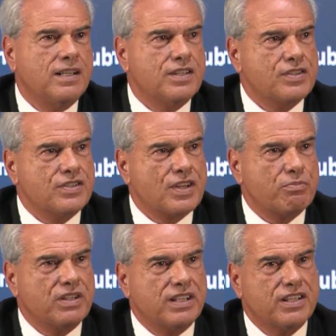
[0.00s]
This is
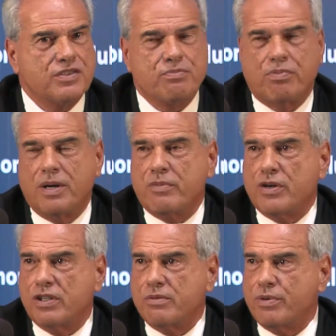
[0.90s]
something that is
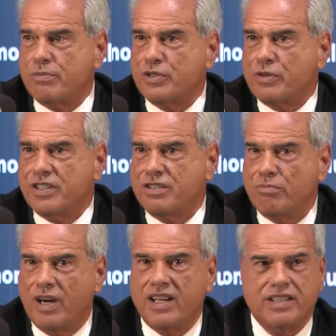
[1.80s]
primarily perpetrated
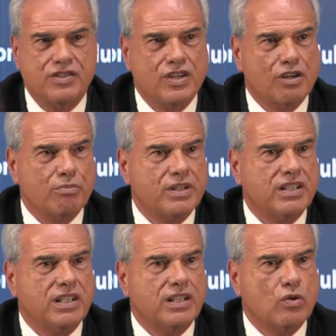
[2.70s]
by a gentleman
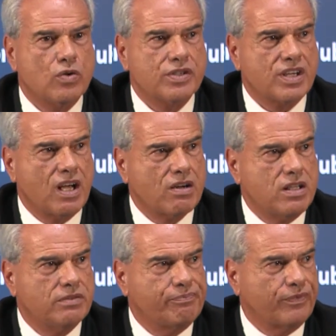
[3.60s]
in Orange
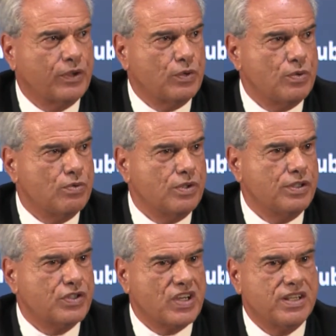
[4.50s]
County who
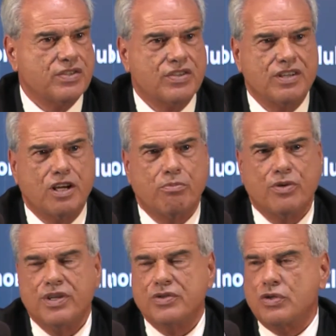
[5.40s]
states the
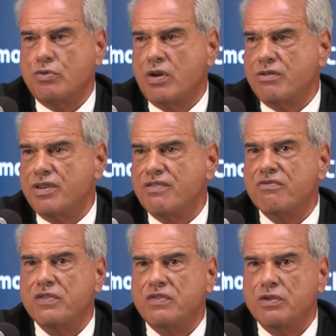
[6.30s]
number is
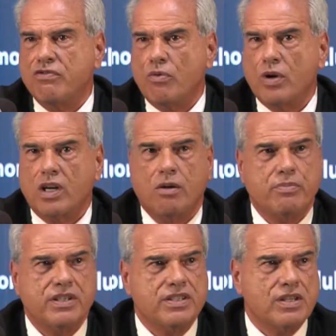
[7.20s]
254
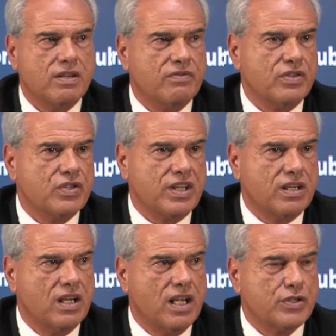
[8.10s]
companies left the
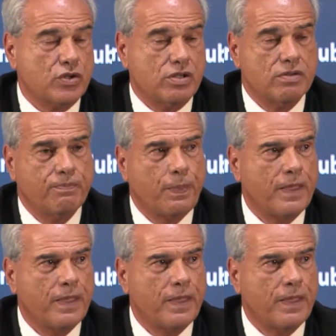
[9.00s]
state last year.